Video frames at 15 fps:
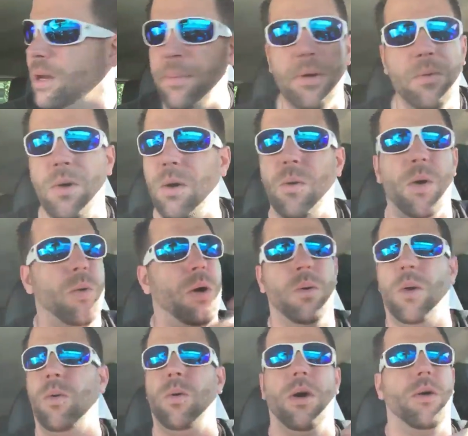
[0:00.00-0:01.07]
a minute,
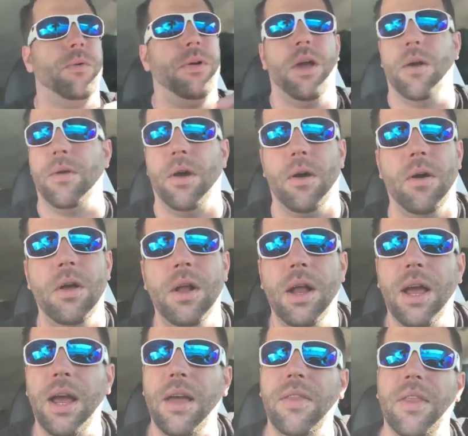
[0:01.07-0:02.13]
whoa, no.
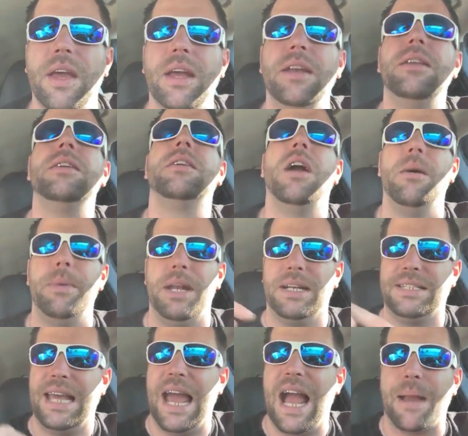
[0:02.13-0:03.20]
And then come and
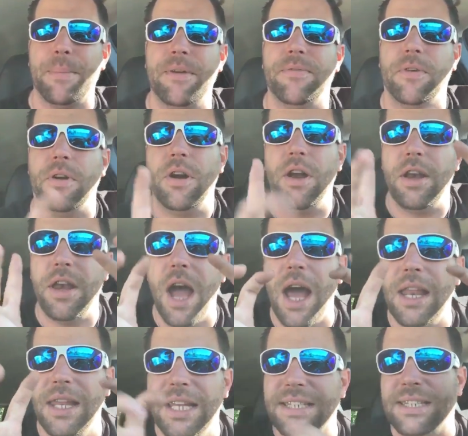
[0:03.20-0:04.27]
attack me for
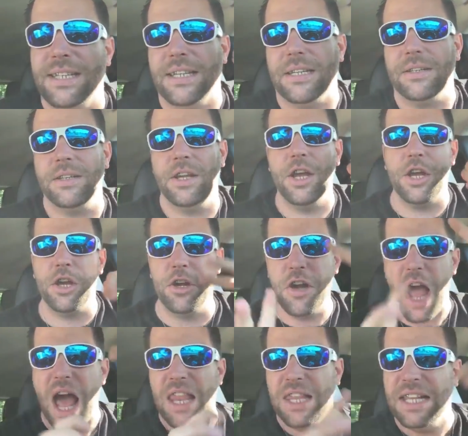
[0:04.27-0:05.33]
not listening. You're
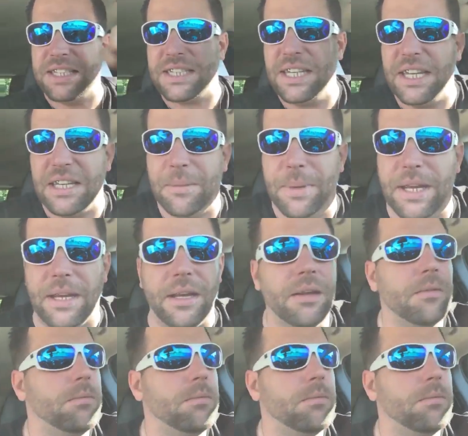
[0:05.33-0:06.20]
not listening to me.